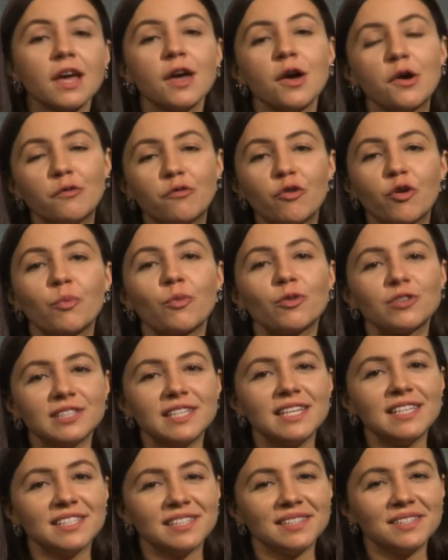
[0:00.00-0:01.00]
For more
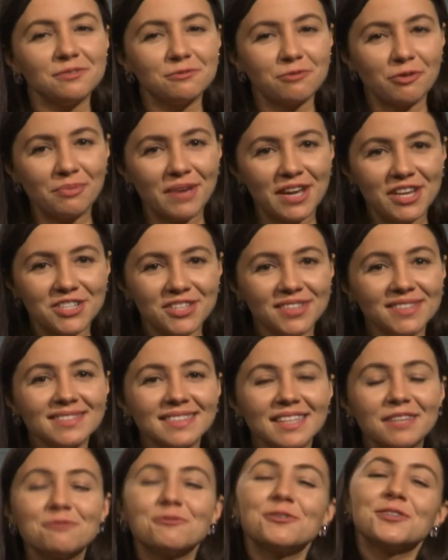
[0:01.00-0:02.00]
detailed information
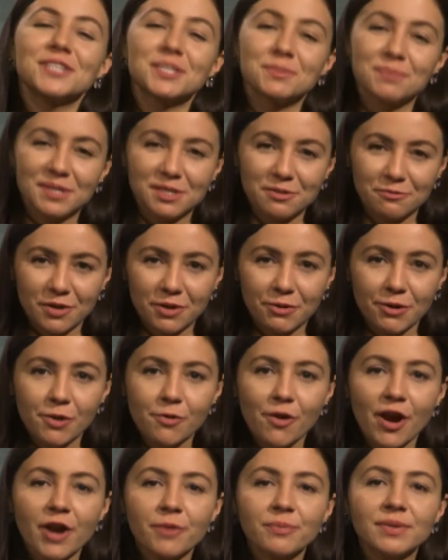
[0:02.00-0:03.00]
and for the specific
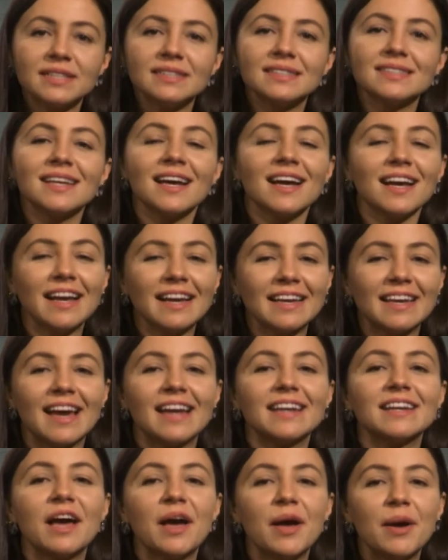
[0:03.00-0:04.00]
requirements,
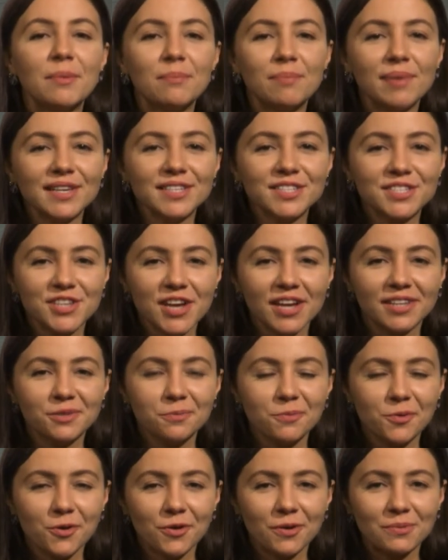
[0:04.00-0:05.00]
again, please check the
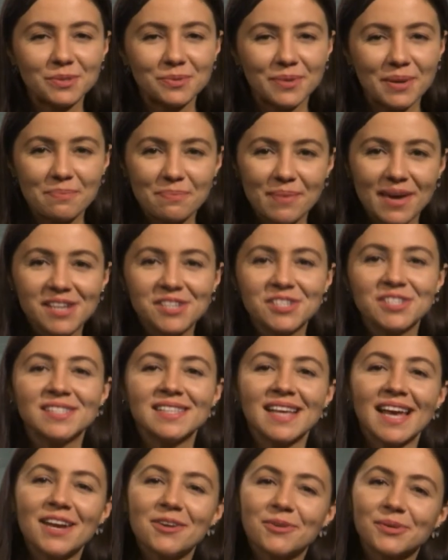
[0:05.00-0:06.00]
program's web pages
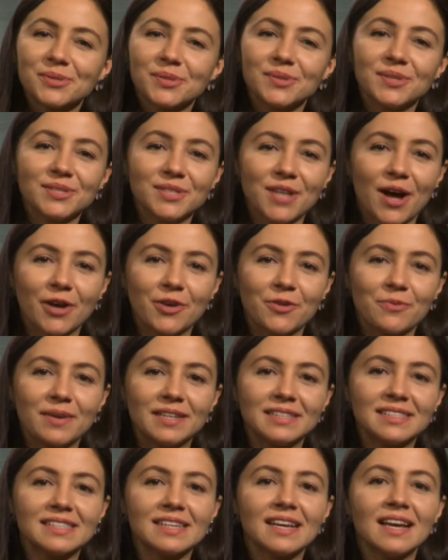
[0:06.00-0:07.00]
and also the
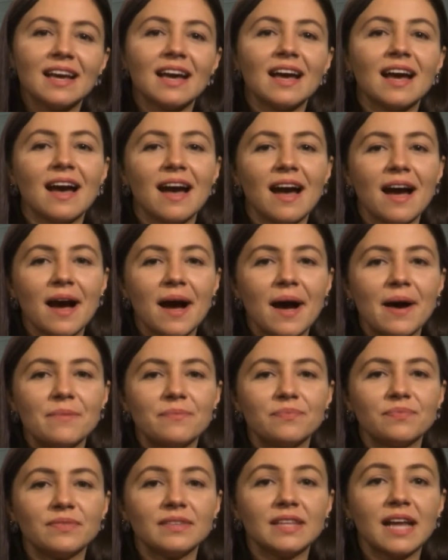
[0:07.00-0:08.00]
document
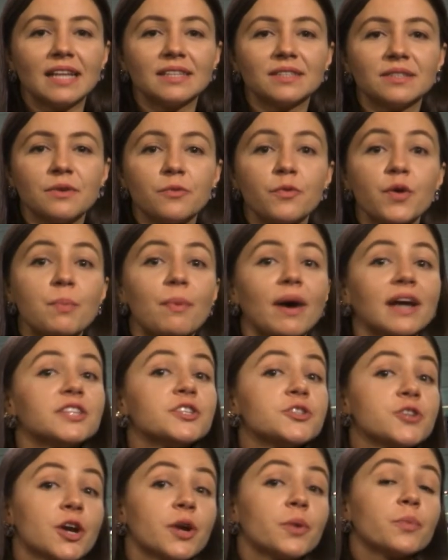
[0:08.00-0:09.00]
that we might
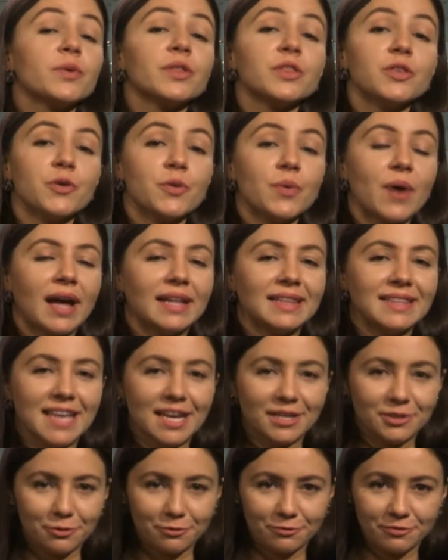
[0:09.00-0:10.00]
share with you at the
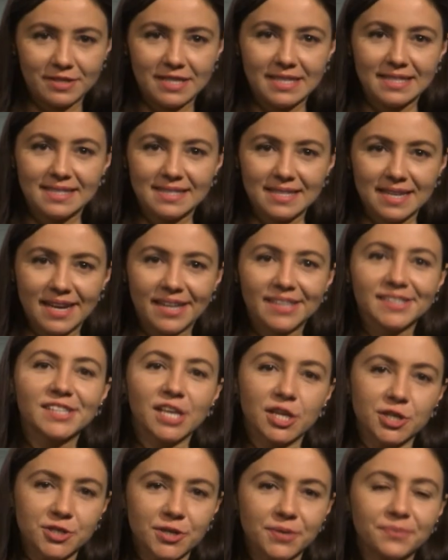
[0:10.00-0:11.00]
end of this
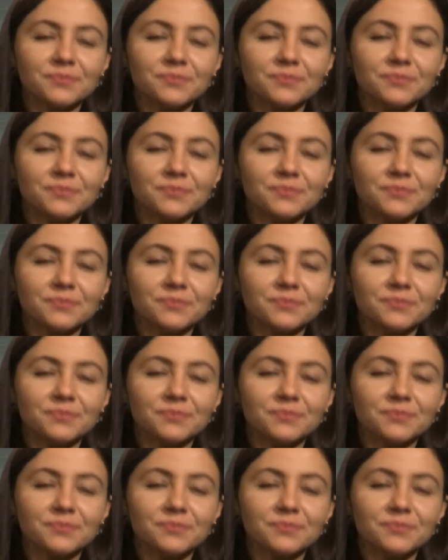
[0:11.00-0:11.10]
session.